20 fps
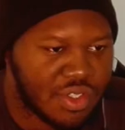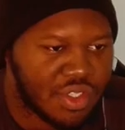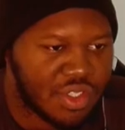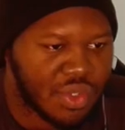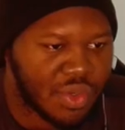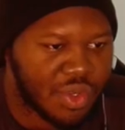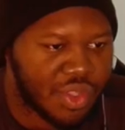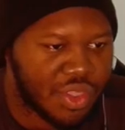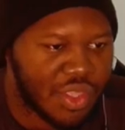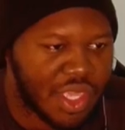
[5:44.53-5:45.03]

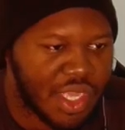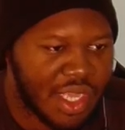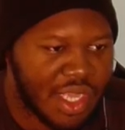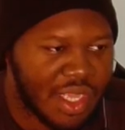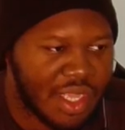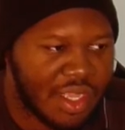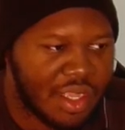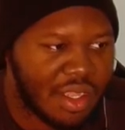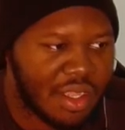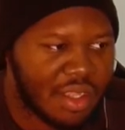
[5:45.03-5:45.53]
Sure
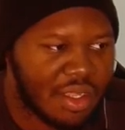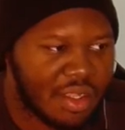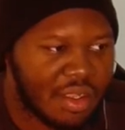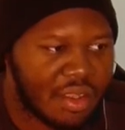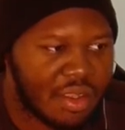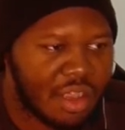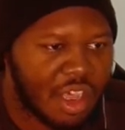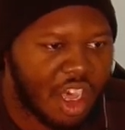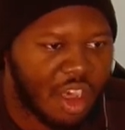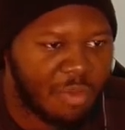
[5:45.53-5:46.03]
thing.
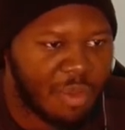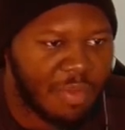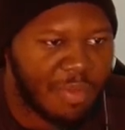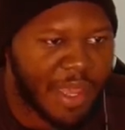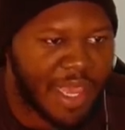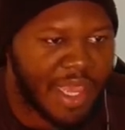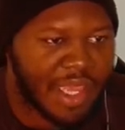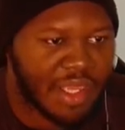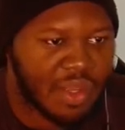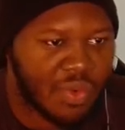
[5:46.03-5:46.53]
I'll be
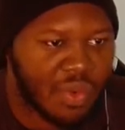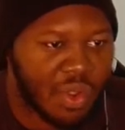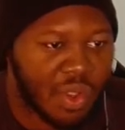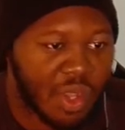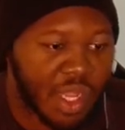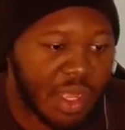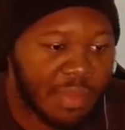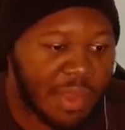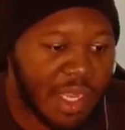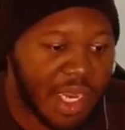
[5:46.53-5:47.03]
back.
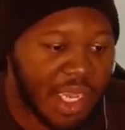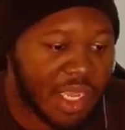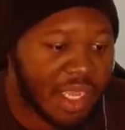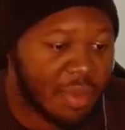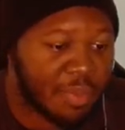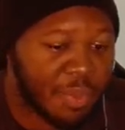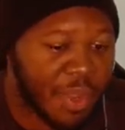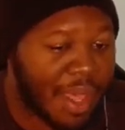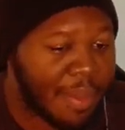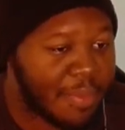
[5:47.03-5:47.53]
Well, I mean, I
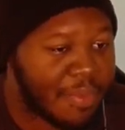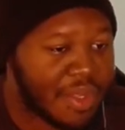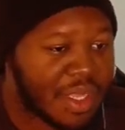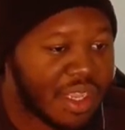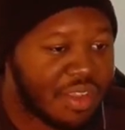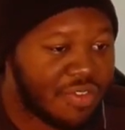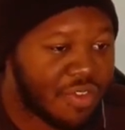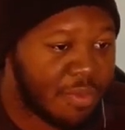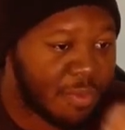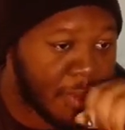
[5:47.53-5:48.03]
could probably
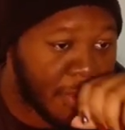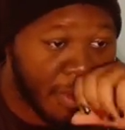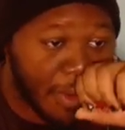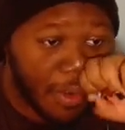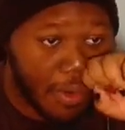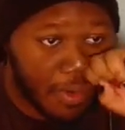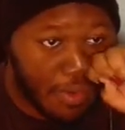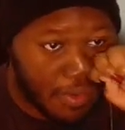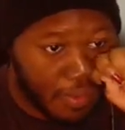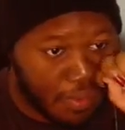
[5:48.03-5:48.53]
give you
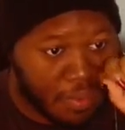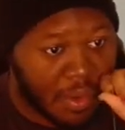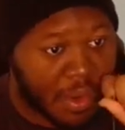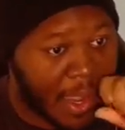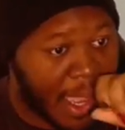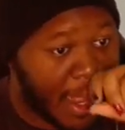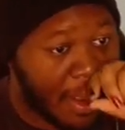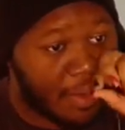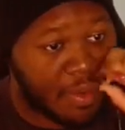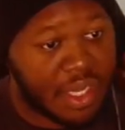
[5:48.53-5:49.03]
more.
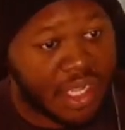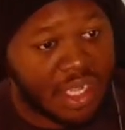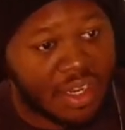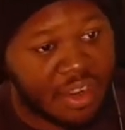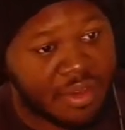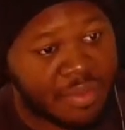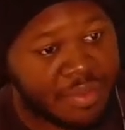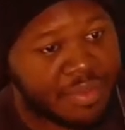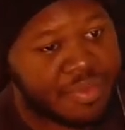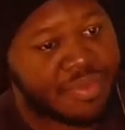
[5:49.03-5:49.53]
I don't need
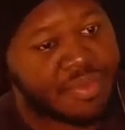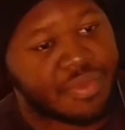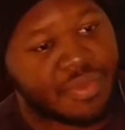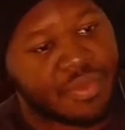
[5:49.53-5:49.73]
them